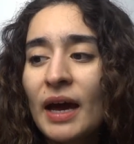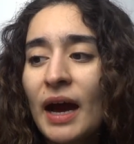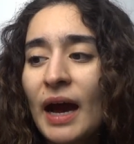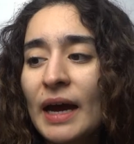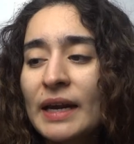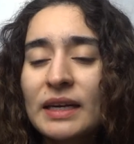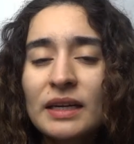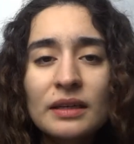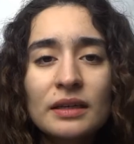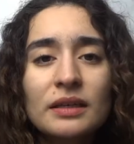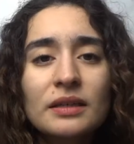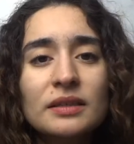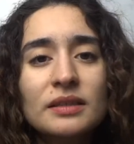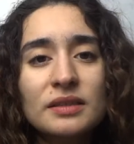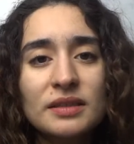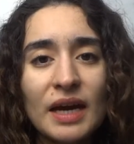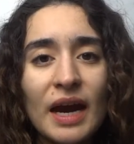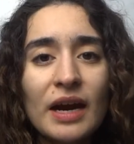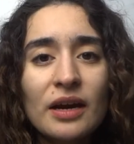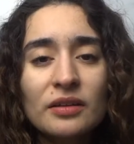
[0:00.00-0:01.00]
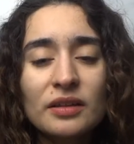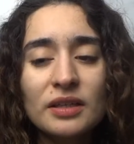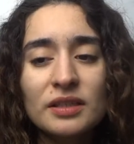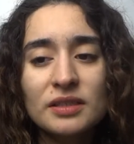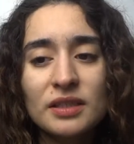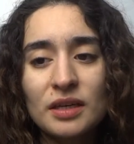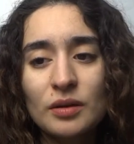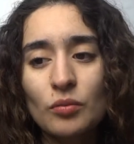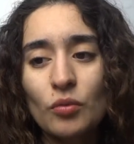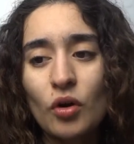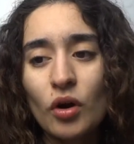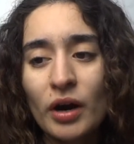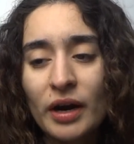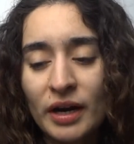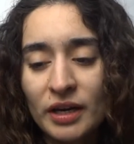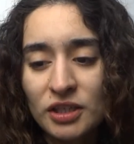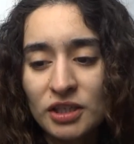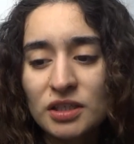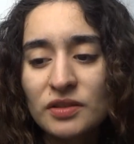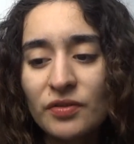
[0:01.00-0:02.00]
I didn't desire things anymore and
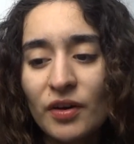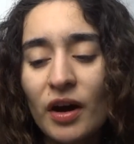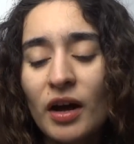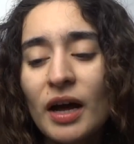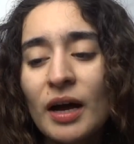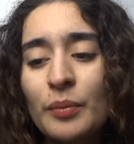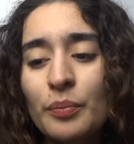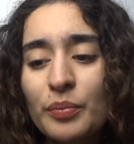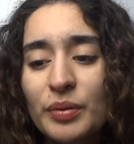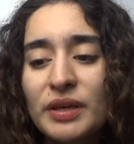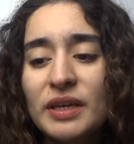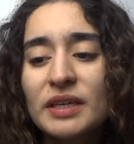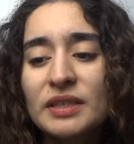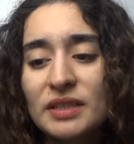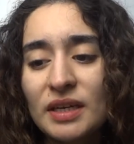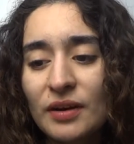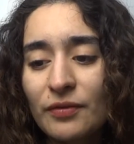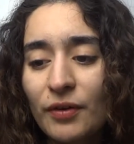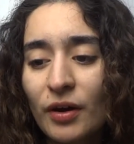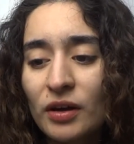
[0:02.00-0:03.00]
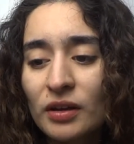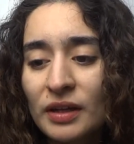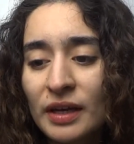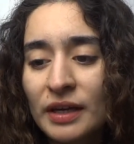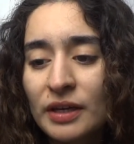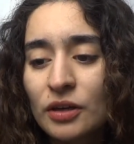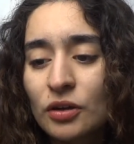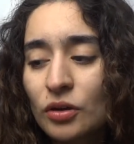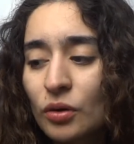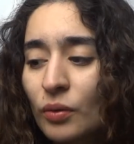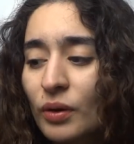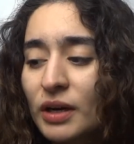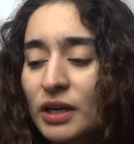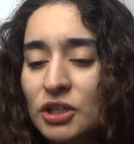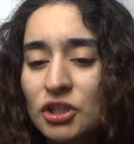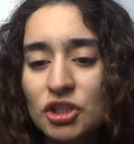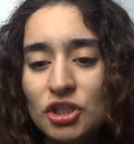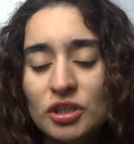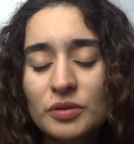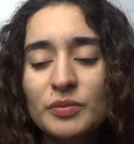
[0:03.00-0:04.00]
I just felt at peace and I felt like, you know what,
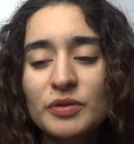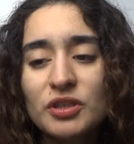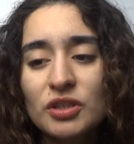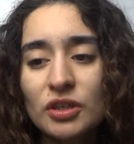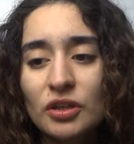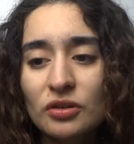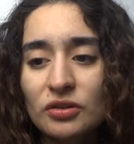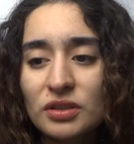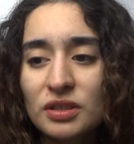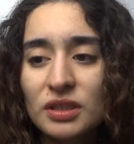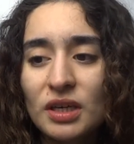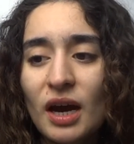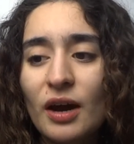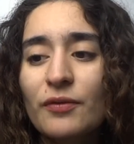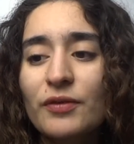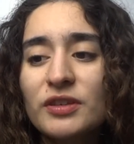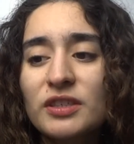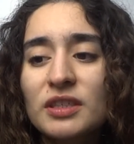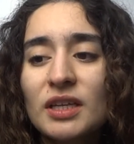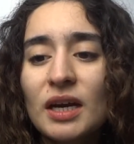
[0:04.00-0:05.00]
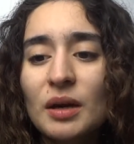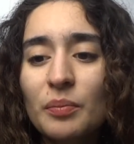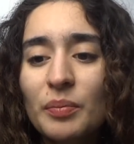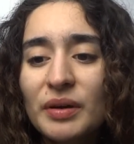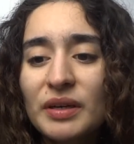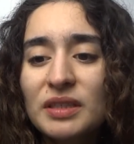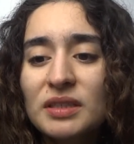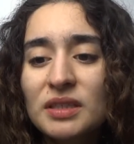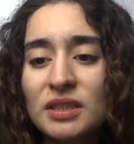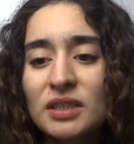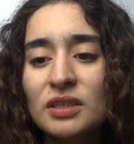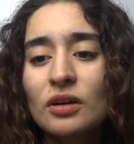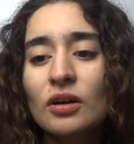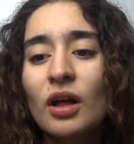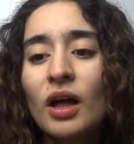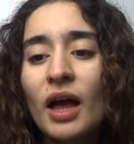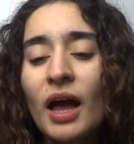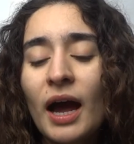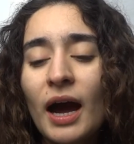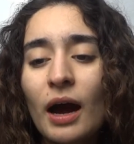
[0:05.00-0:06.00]
it's just material stuff. It's not a big
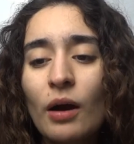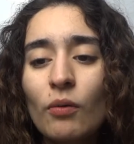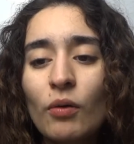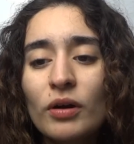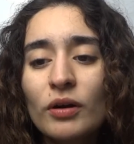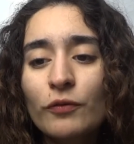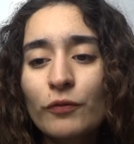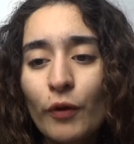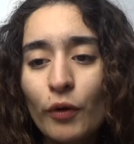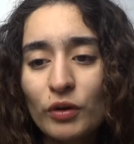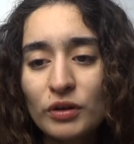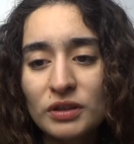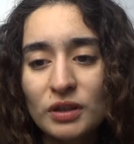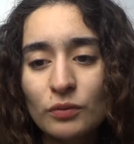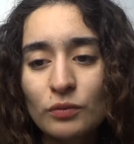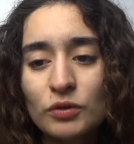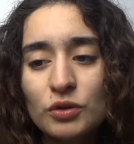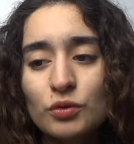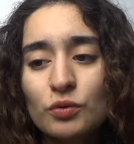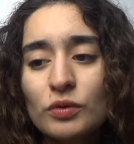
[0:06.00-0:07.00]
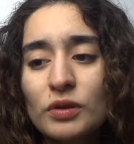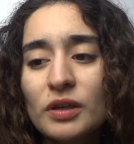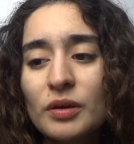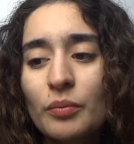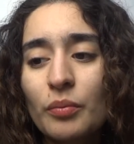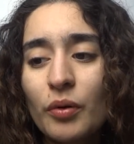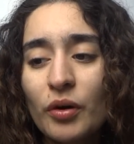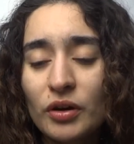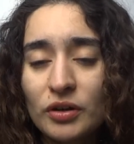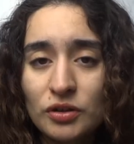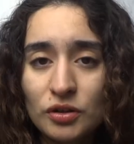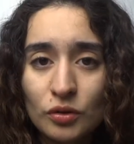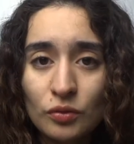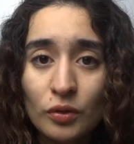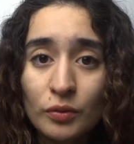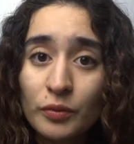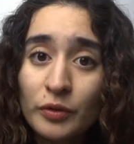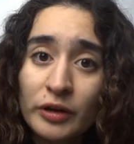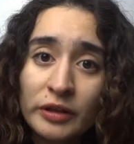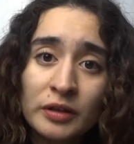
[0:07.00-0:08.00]
deal. I want to focus on what's really important. So
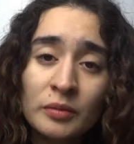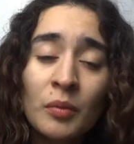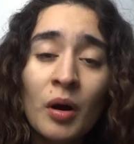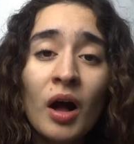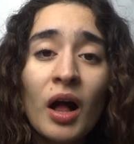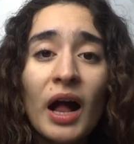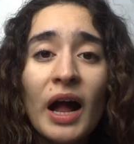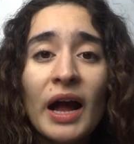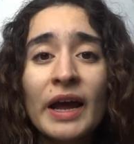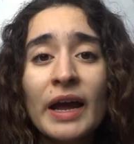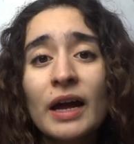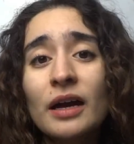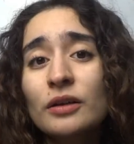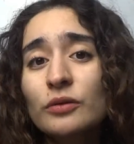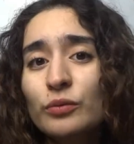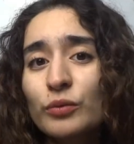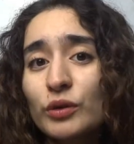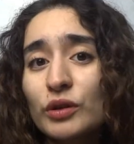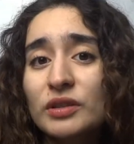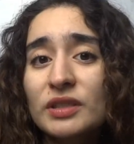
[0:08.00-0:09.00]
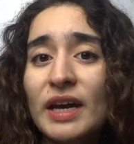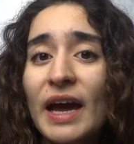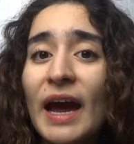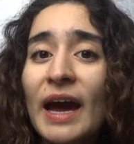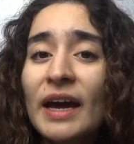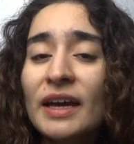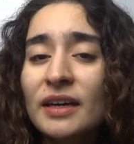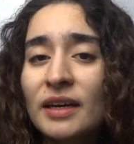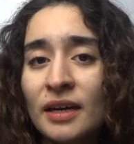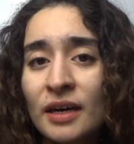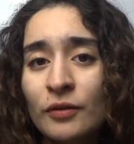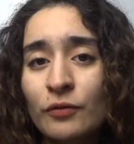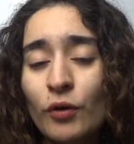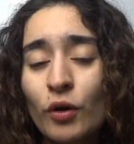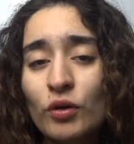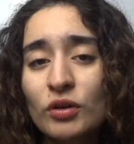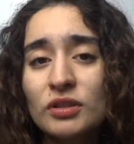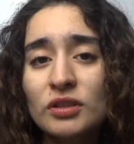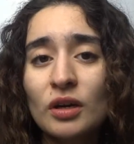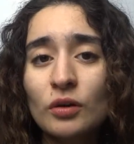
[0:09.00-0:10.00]
when we were at the mall, I held Will's hand and I
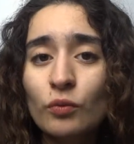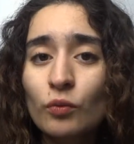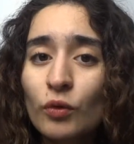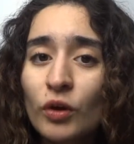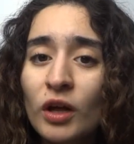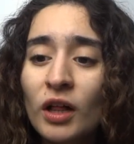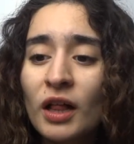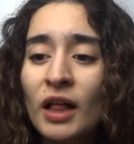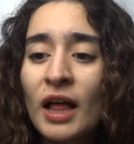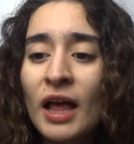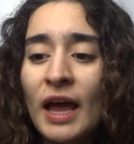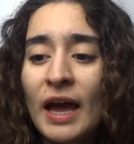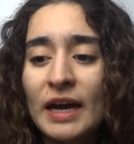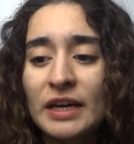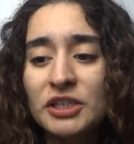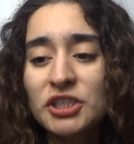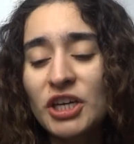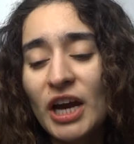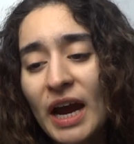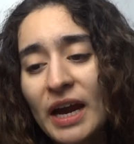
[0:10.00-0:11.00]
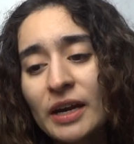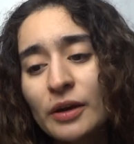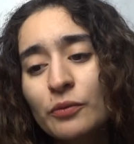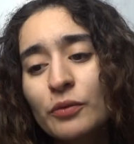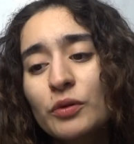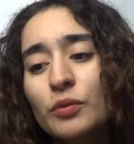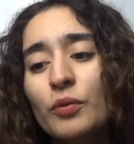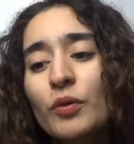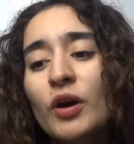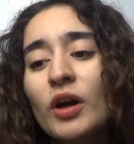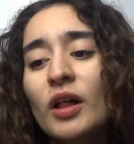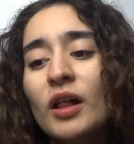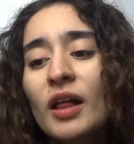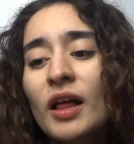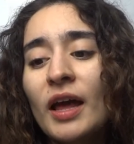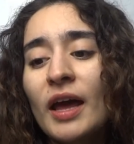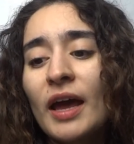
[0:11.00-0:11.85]
focused on Will and chatting with Will.